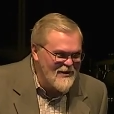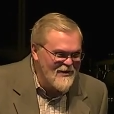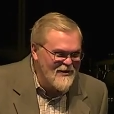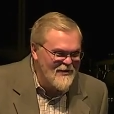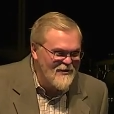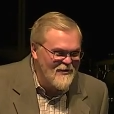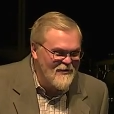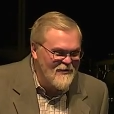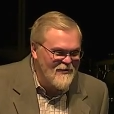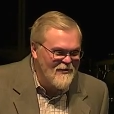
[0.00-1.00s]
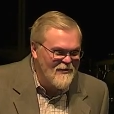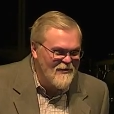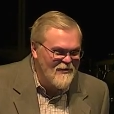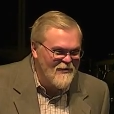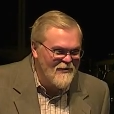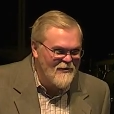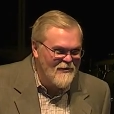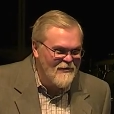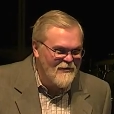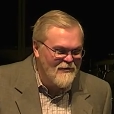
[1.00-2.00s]

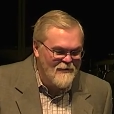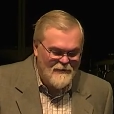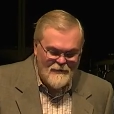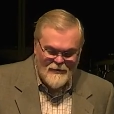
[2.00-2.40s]
(silence)